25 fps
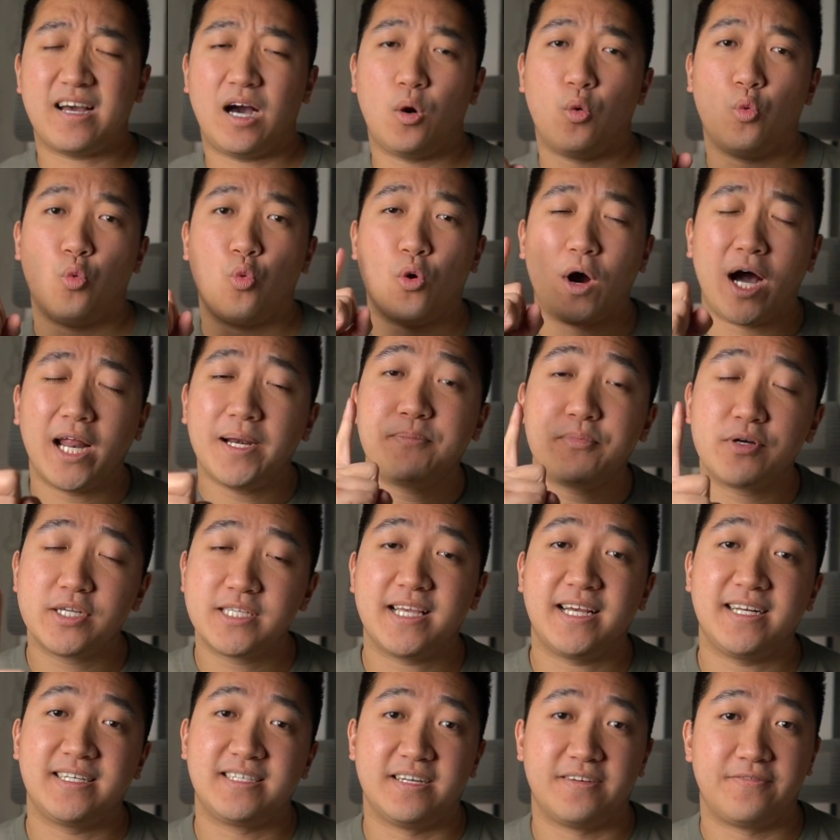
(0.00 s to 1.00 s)
a
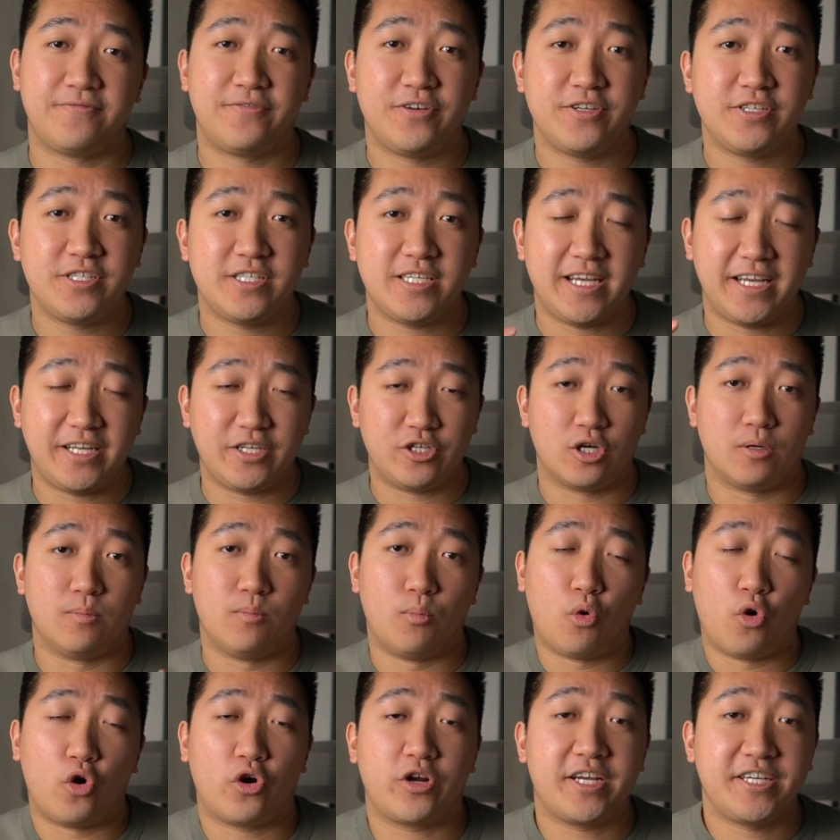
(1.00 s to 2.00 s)
1% difference in your
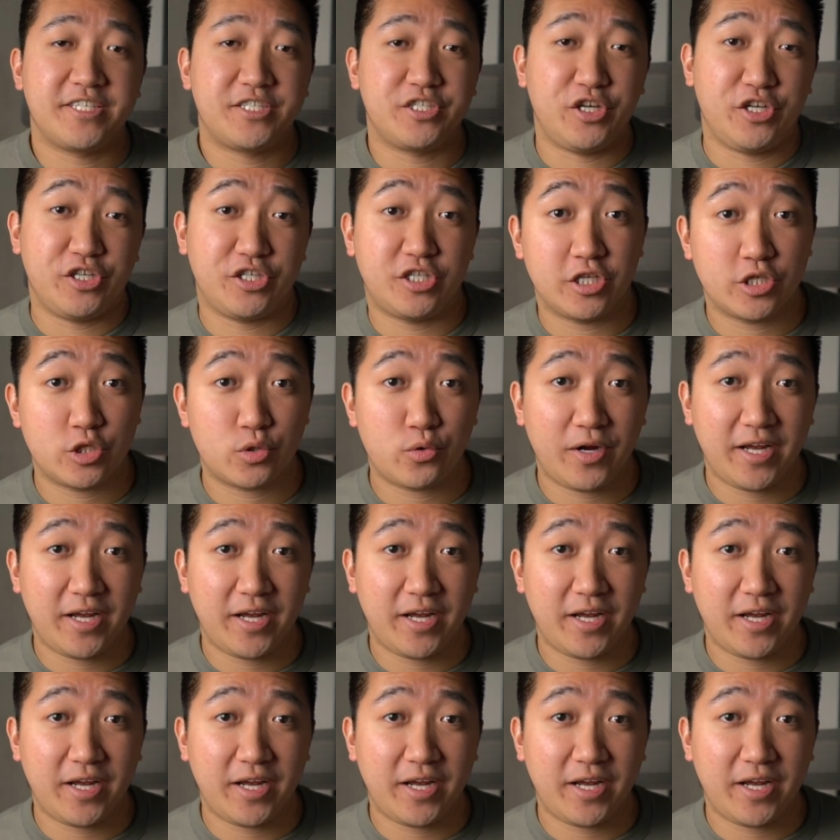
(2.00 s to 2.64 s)
mortgage interest